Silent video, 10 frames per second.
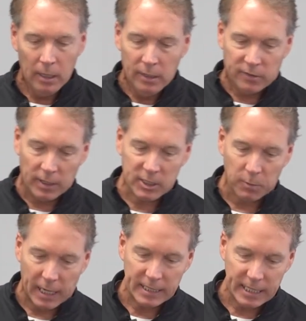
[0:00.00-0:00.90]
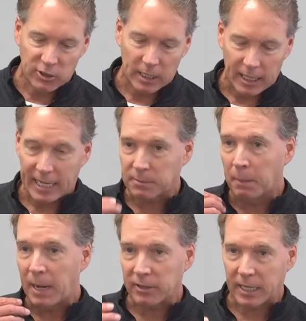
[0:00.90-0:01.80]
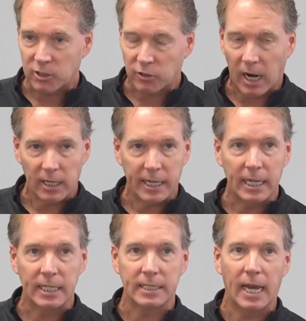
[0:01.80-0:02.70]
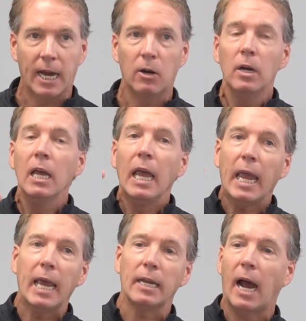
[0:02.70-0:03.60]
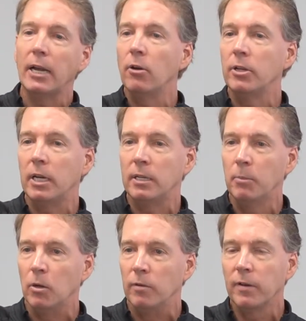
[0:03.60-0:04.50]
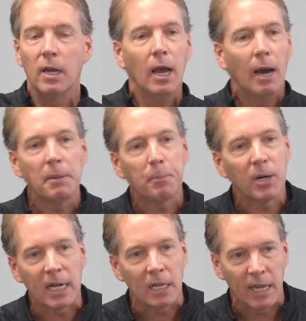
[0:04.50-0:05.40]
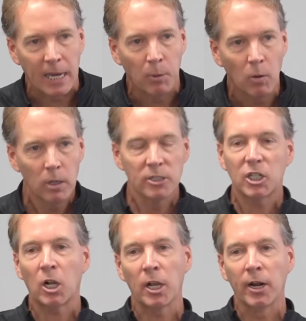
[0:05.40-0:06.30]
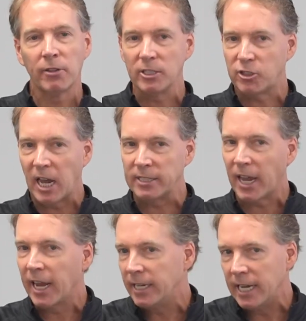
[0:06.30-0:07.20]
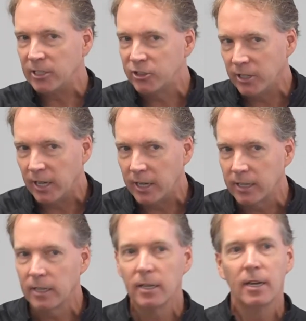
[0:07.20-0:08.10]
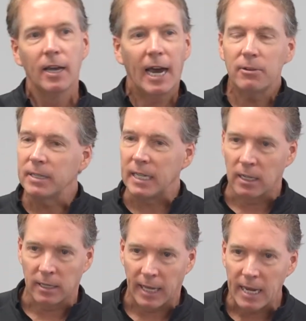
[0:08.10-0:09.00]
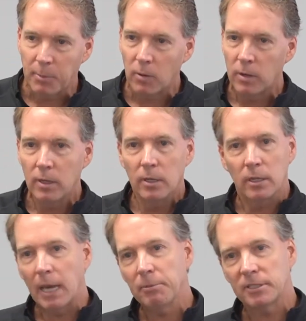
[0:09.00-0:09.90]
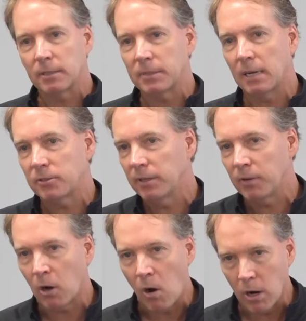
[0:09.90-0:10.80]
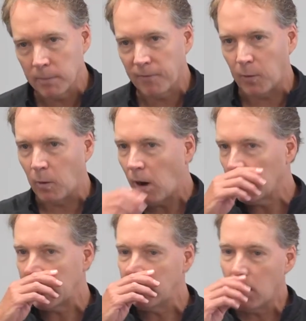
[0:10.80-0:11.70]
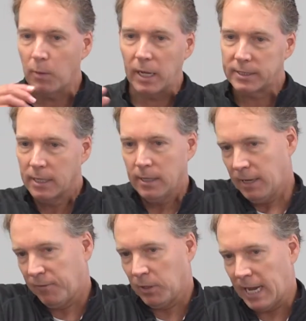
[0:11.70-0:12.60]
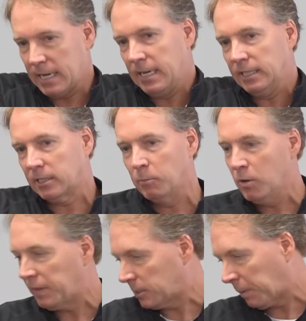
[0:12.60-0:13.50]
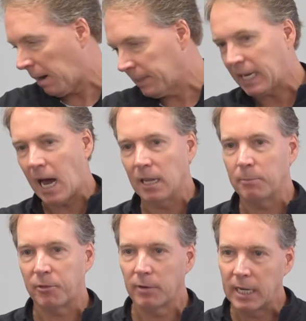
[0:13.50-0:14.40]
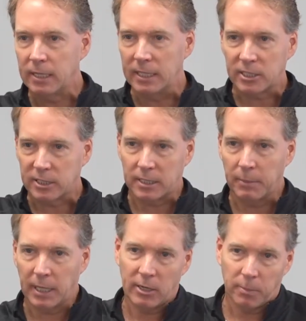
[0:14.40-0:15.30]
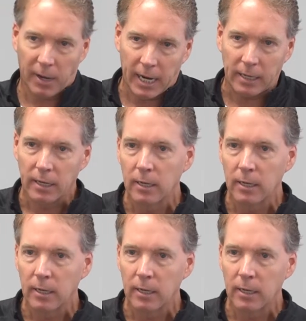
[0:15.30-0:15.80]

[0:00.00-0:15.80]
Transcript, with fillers: So listen, when I teach in class, my mouth gets dry like it is now, and I know you need to move. I'm not putting a label. It's clear that she has A D H D. I don't need a label. Labels sometimes are even harmful. All I know is if her leg needs to move, that's probably column three needs to stimulate her brain.